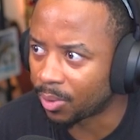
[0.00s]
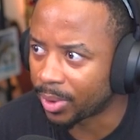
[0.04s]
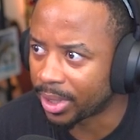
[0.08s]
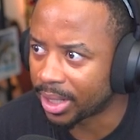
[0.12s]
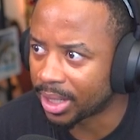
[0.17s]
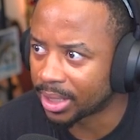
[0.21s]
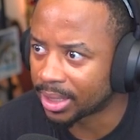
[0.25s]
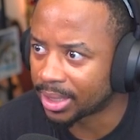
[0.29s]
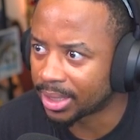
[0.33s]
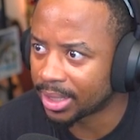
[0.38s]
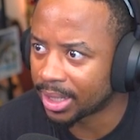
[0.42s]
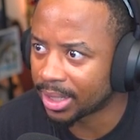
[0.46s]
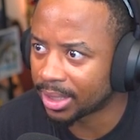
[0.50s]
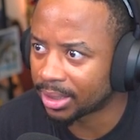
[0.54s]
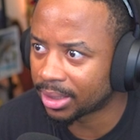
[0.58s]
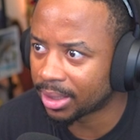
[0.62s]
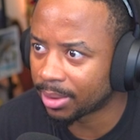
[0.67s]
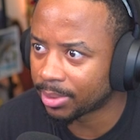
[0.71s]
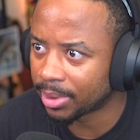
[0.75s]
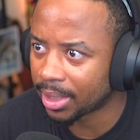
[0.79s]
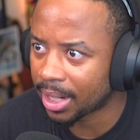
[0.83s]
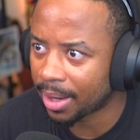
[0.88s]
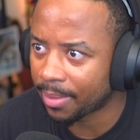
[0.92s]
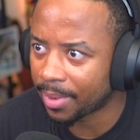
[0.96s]
We can sing
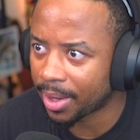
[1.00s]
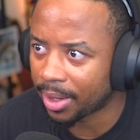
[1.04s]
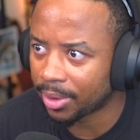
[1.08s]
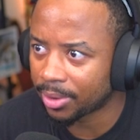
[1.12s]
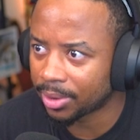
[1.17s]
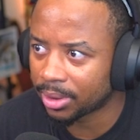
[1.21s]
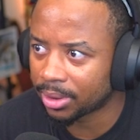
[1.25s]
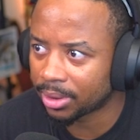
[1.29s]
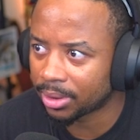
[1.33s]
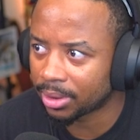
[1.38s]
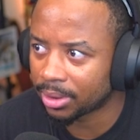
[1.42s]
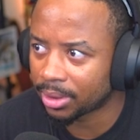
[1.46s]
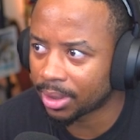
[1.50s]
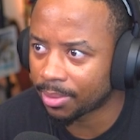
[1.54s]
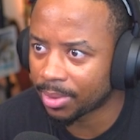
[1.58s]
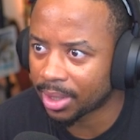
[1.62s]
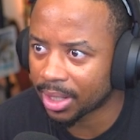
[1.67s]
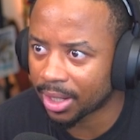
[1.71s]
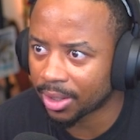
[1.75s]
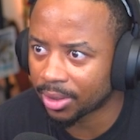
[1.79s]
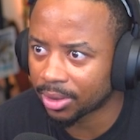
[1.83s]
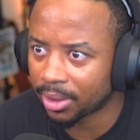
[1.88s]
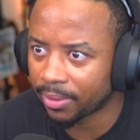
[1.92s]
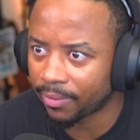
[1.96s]
something else
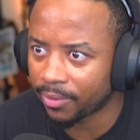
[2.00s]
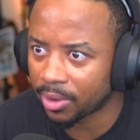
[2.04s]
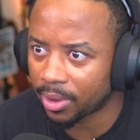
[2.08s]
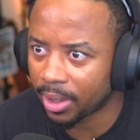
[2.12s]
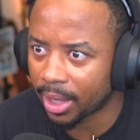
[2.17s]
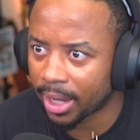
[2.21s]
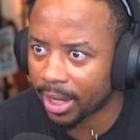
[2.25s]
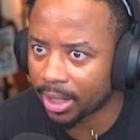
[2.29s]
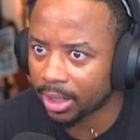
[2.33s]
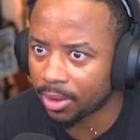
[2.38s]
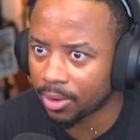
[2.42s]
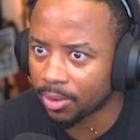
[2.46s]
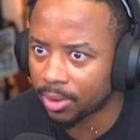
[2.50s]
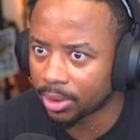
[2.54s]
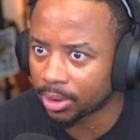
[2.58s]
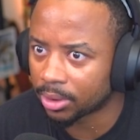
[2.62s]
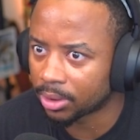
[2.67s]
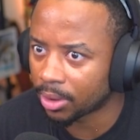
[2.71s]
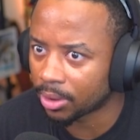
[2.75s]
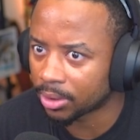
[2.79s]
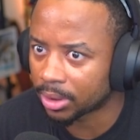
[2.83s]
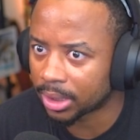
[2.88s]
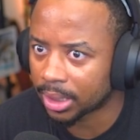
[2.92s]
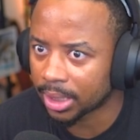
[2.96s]
if you like. You can
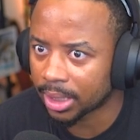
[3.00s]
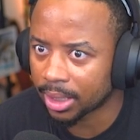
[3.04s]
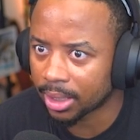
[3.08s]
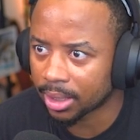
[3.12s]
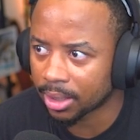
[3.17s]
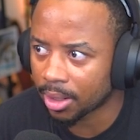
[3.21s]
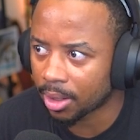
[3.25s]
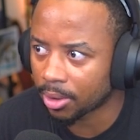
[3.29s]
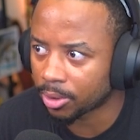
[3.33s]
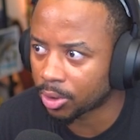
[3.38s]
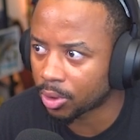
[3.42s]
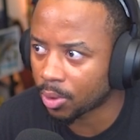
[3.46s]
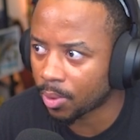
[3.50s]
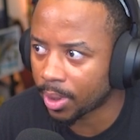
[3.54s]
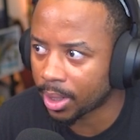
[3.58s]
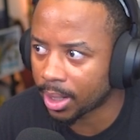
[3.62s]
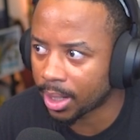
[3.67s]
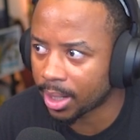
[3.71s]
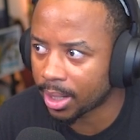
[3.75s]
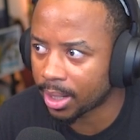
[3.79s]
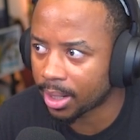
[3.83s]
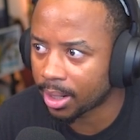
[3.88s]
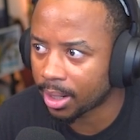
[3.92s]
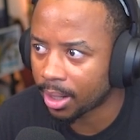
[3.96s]
start singing and I'll join
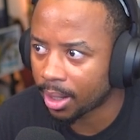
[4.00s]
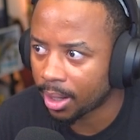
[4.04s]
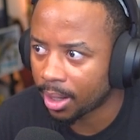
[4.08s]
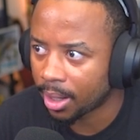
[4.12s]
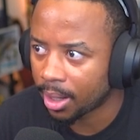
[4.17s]
in.